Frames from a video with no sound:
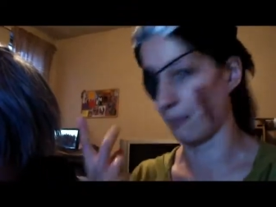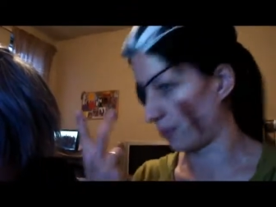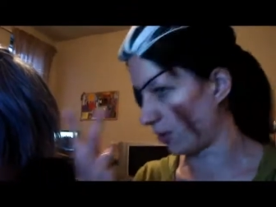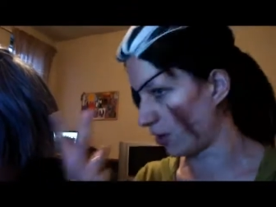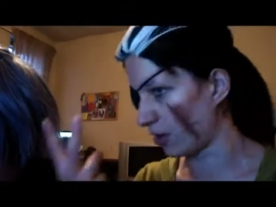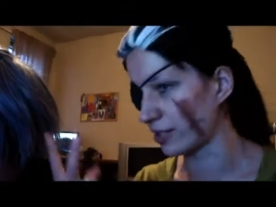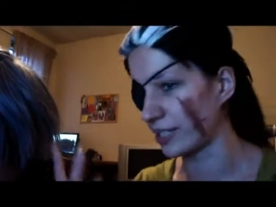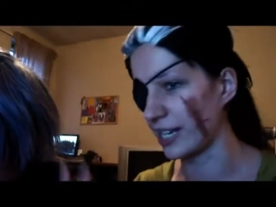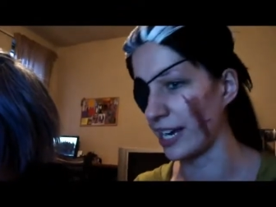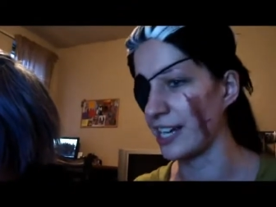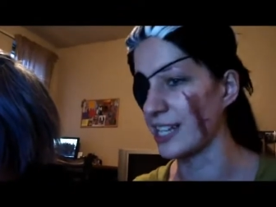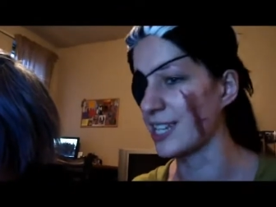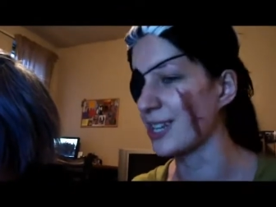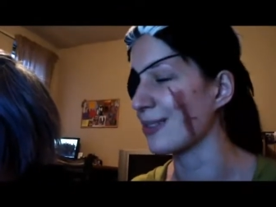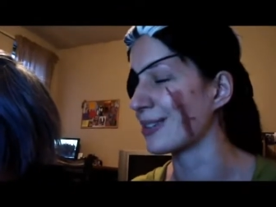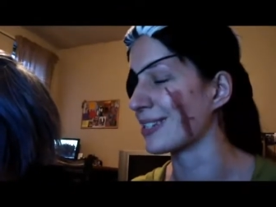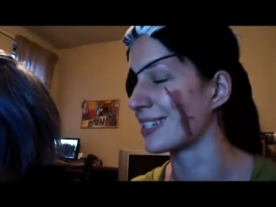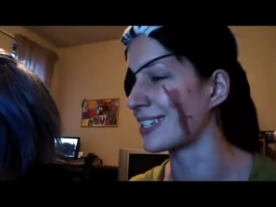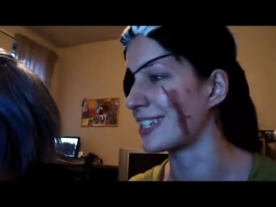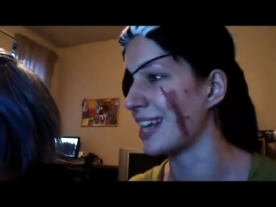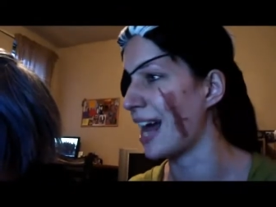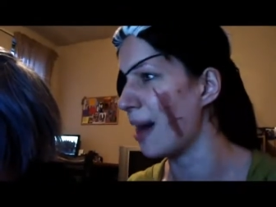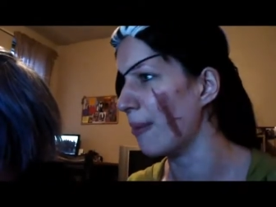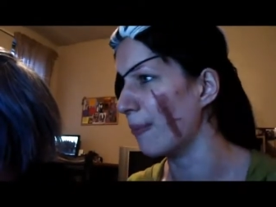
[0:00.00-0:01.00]
I'm not getting you
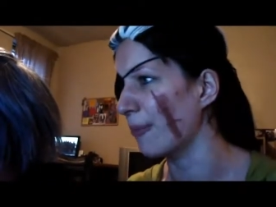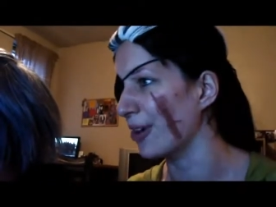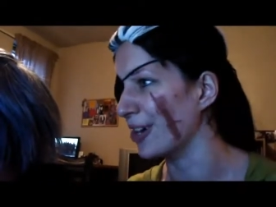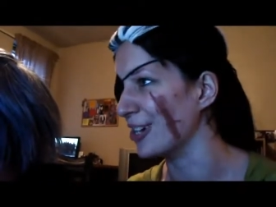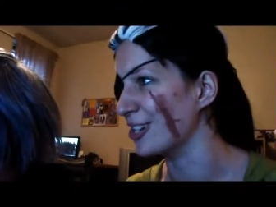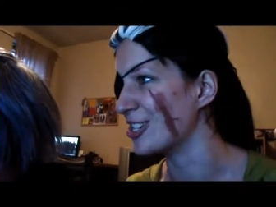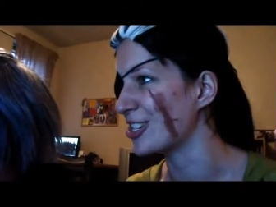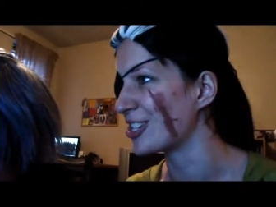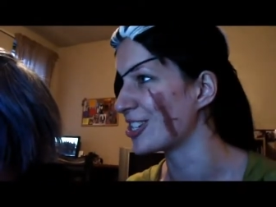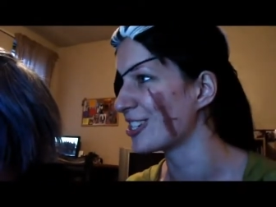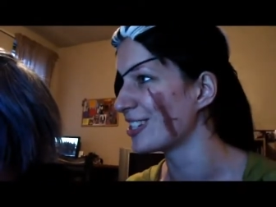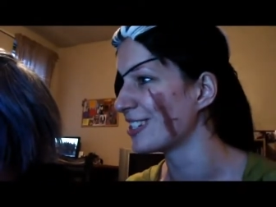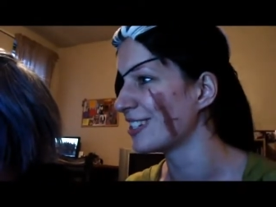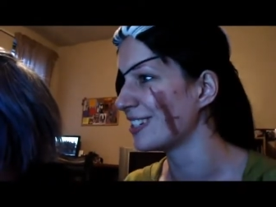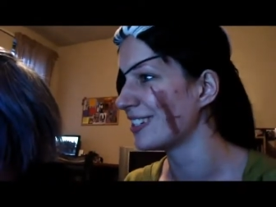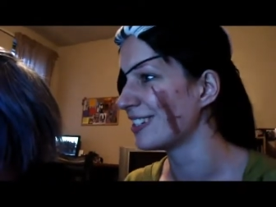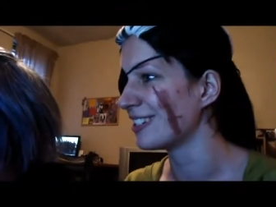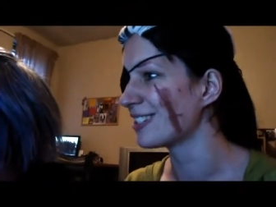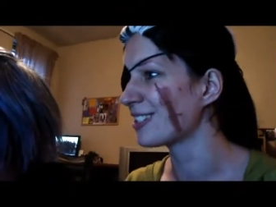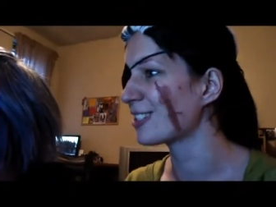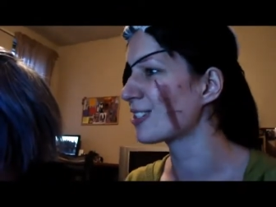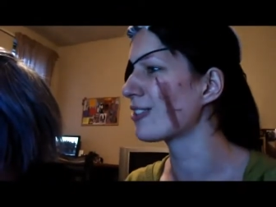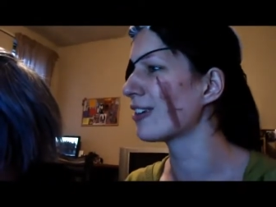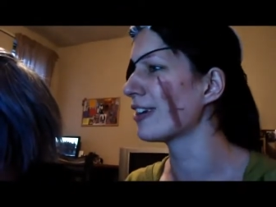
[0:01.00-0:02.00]
a sandwich.
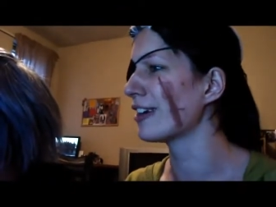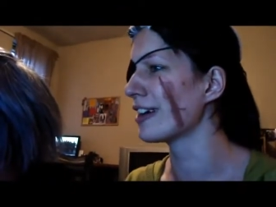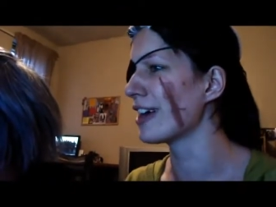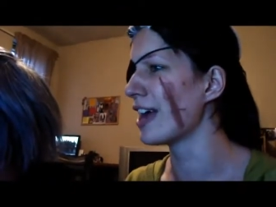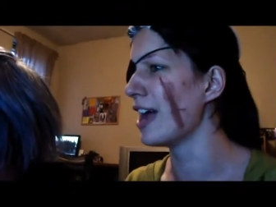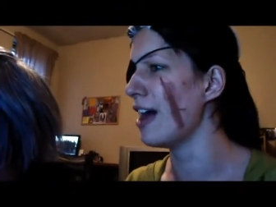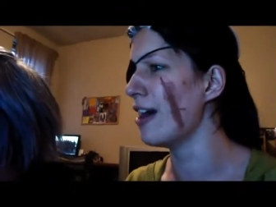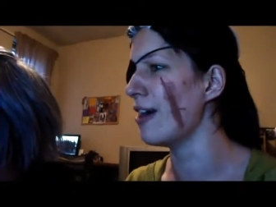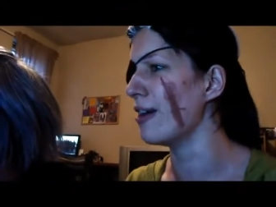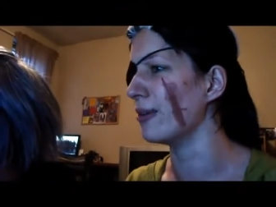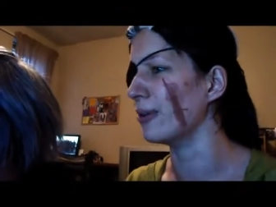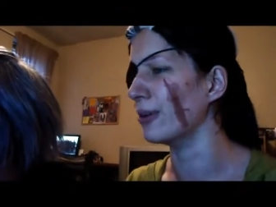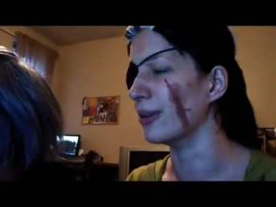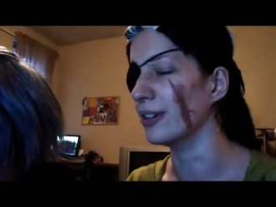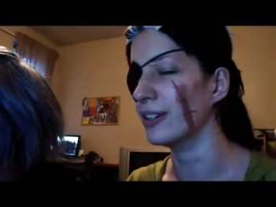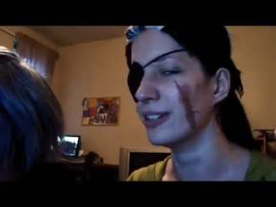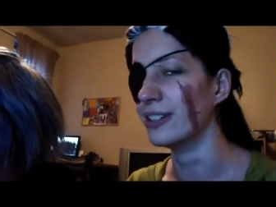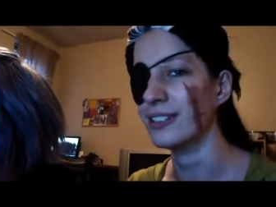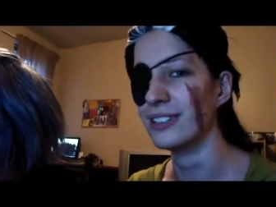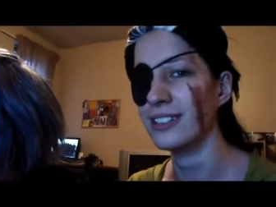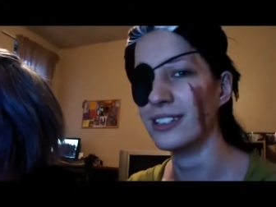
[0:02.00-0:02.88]
Screw you!